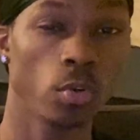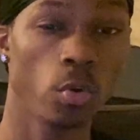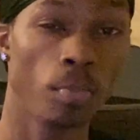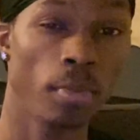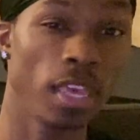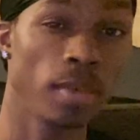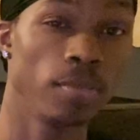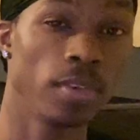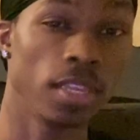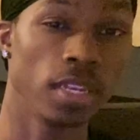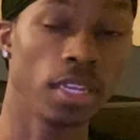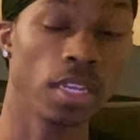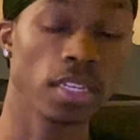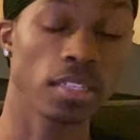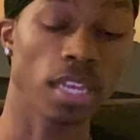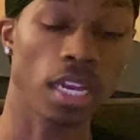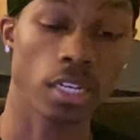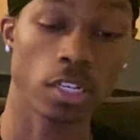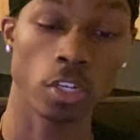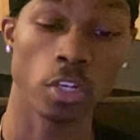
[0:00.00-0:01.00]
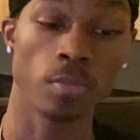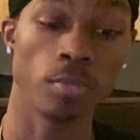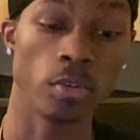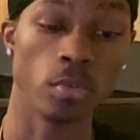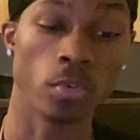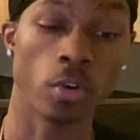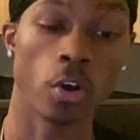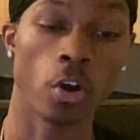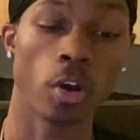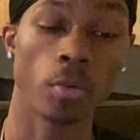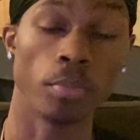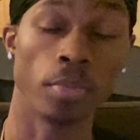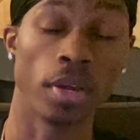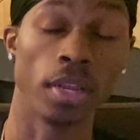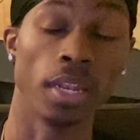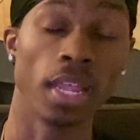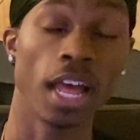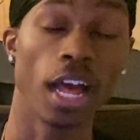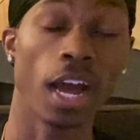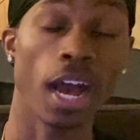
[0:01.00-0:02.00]
Maybe it is, I could be wrong,
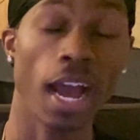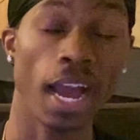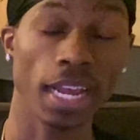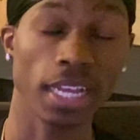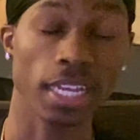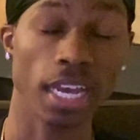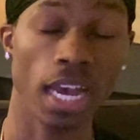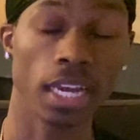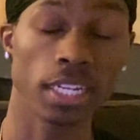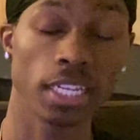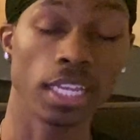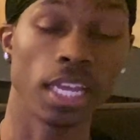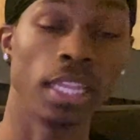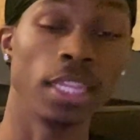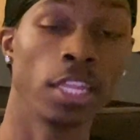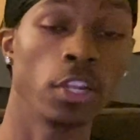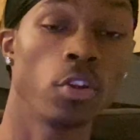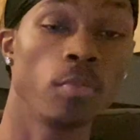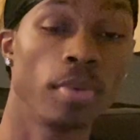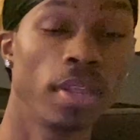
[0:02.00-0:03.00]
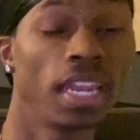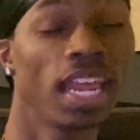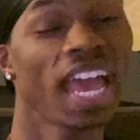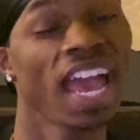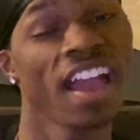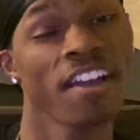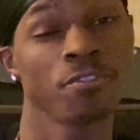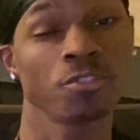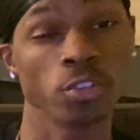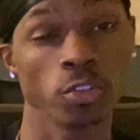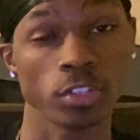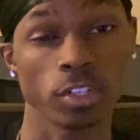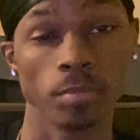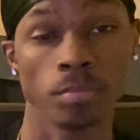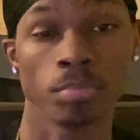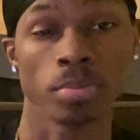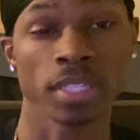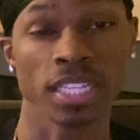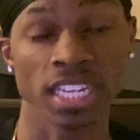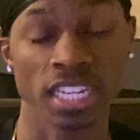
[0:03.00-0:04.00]
but I got it a little bit after
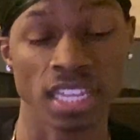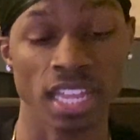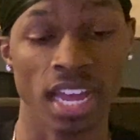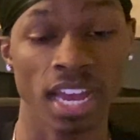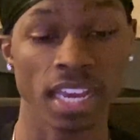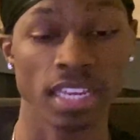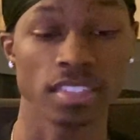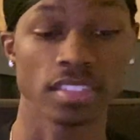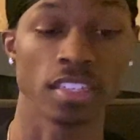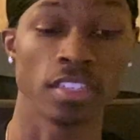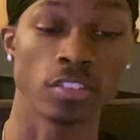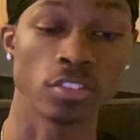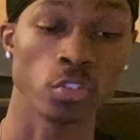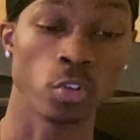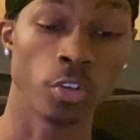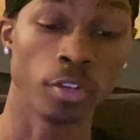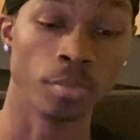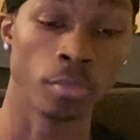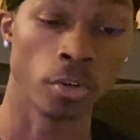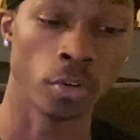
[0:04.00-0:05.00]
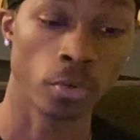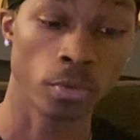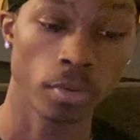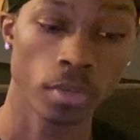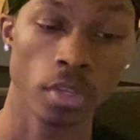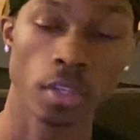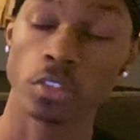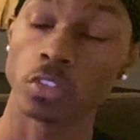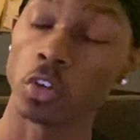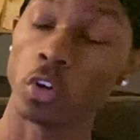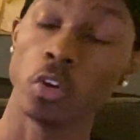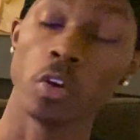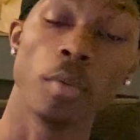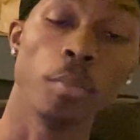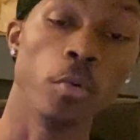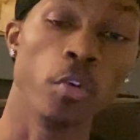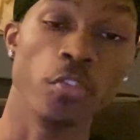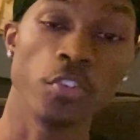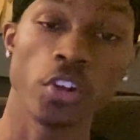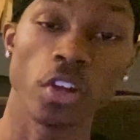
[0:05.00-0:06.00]
completing the heights in story mode. So
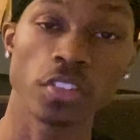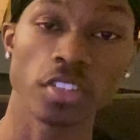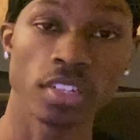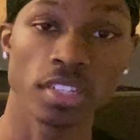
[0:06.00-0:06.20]
moving on to the